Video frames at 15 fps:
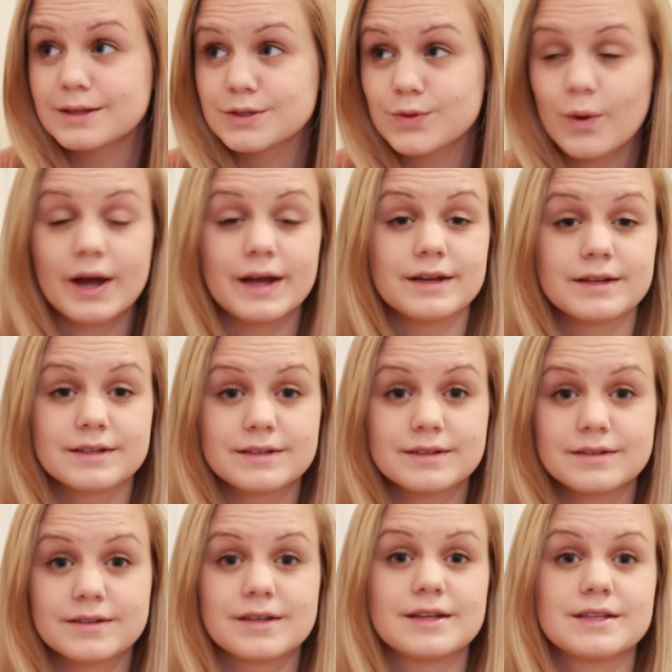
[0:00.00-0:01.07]

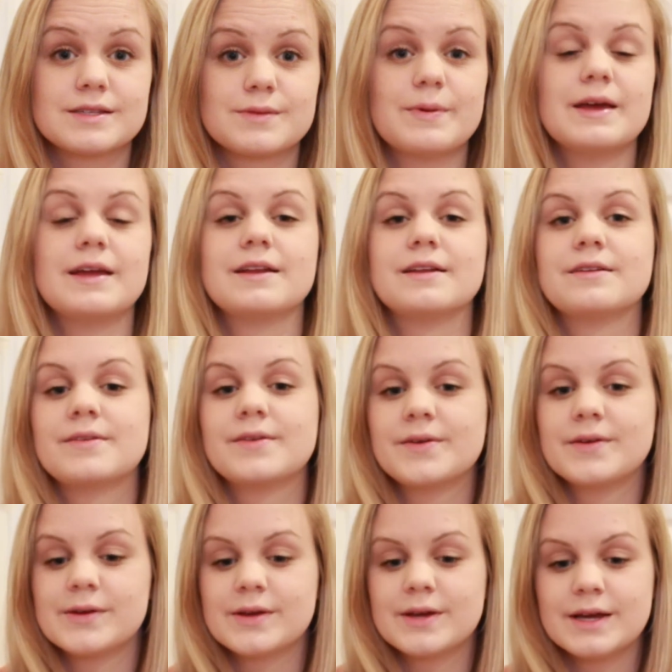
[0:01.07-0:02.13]
It's been
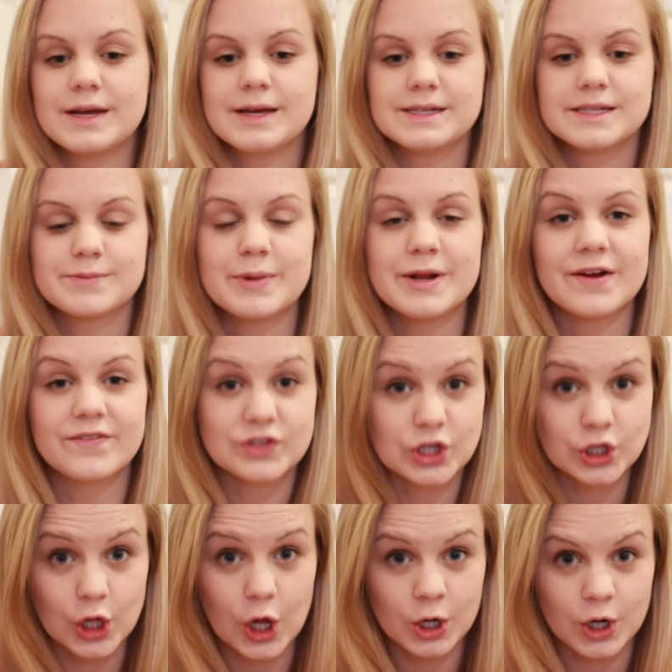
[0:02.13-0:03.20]
here for the
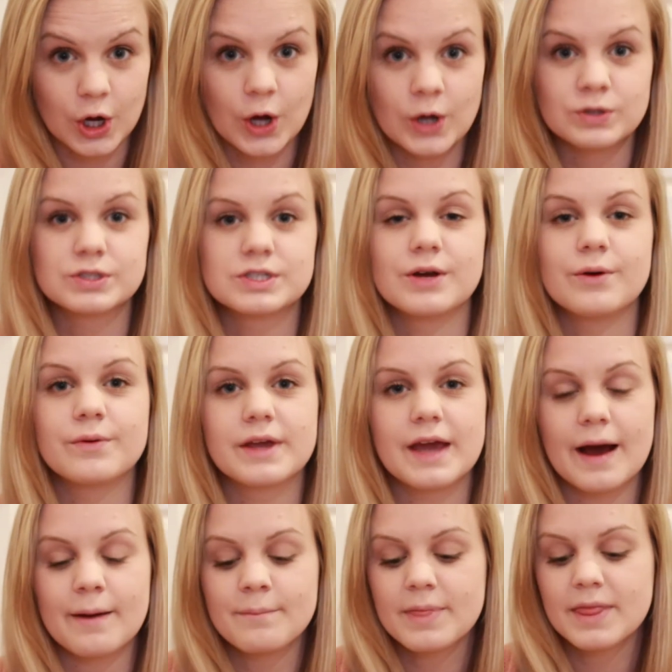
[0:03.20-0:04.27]
long haul, so
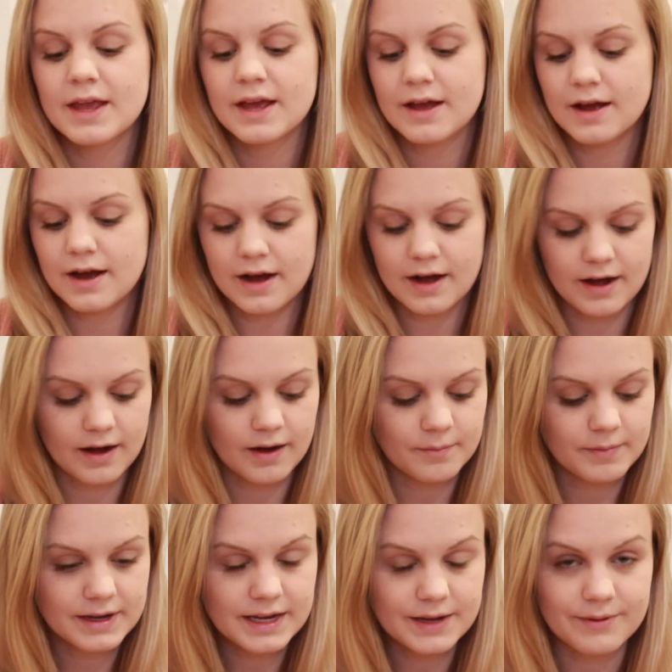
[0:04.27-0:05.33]
yeah.
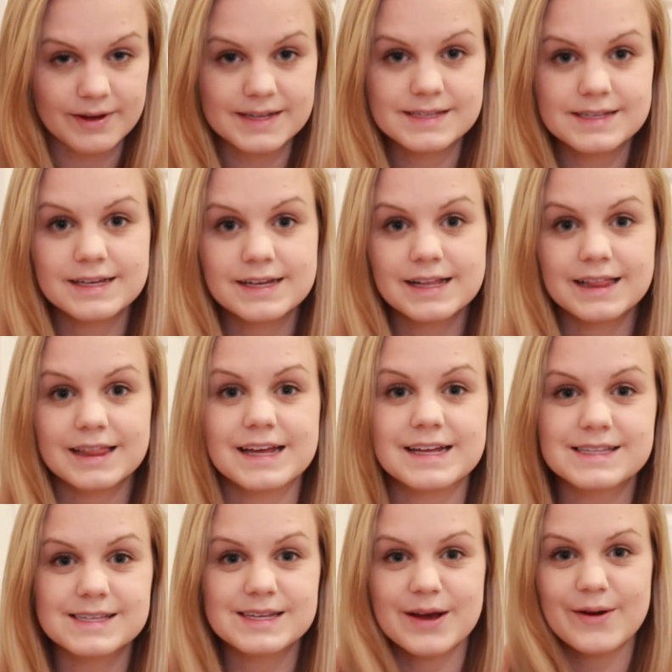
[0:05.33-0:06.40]
Anyways,
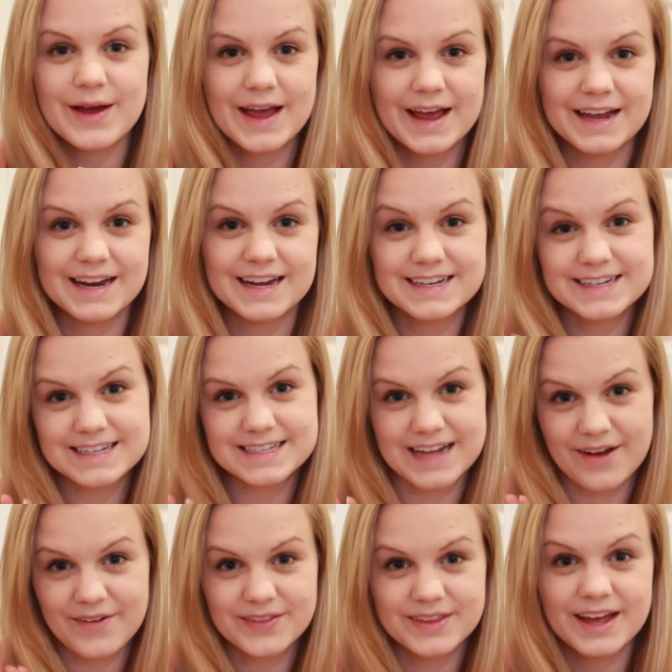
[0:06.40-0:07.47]
let's go ahead and test
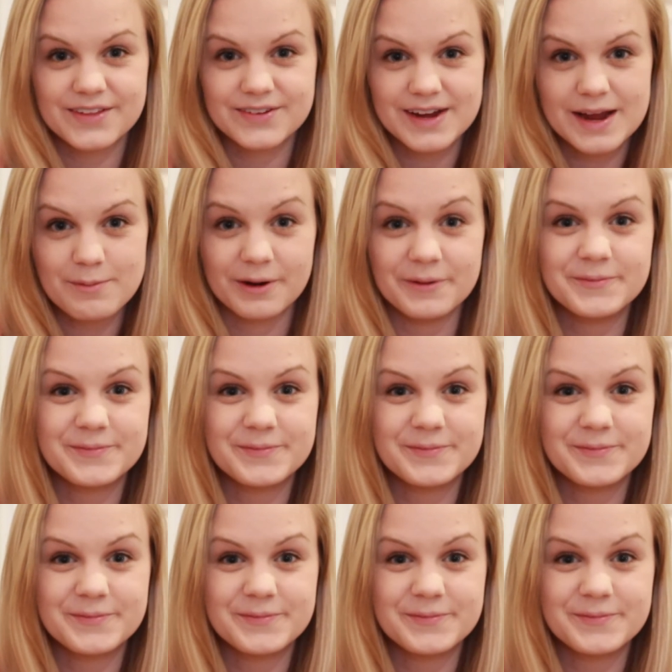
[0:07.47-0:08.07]
out the other camera.